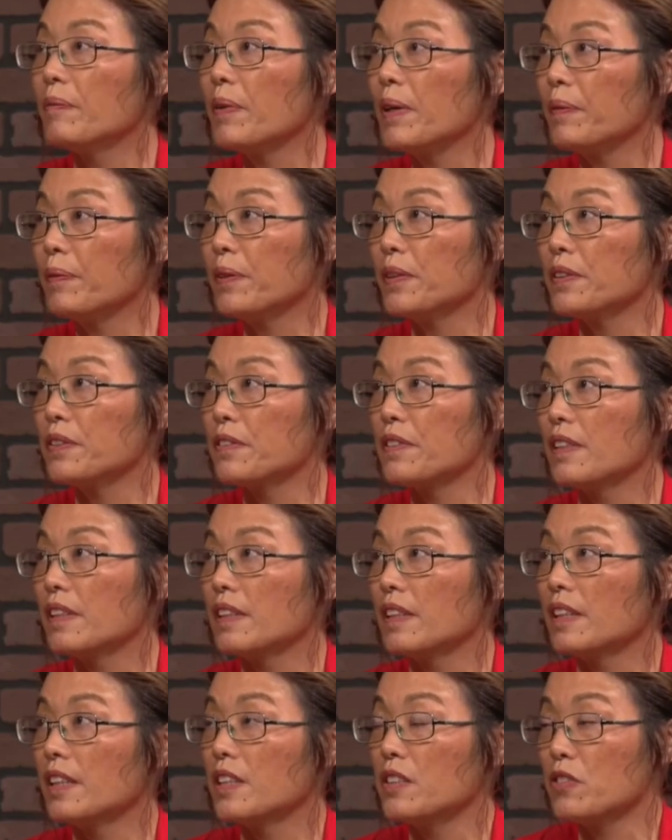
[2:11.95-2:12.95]
people's
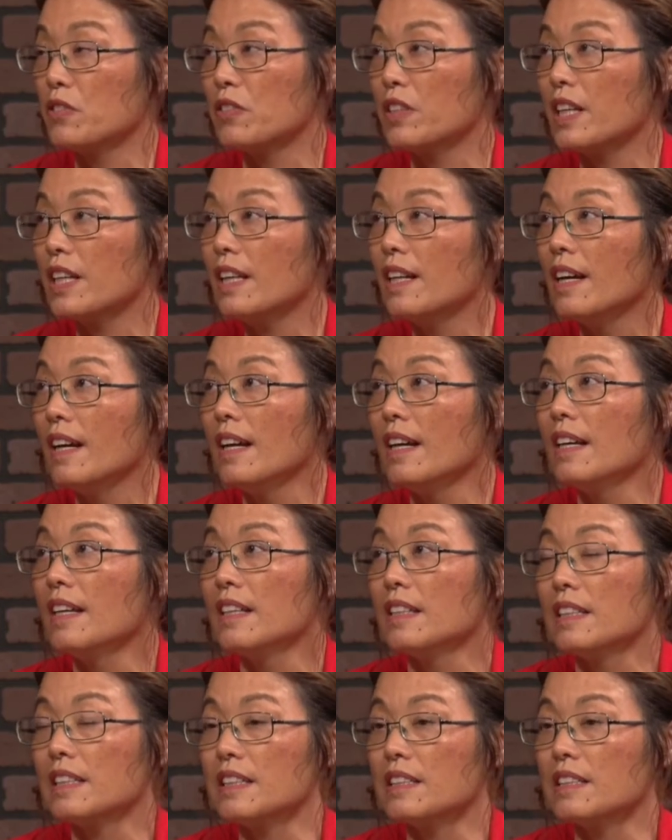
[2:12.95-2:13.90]
uh, history, okay.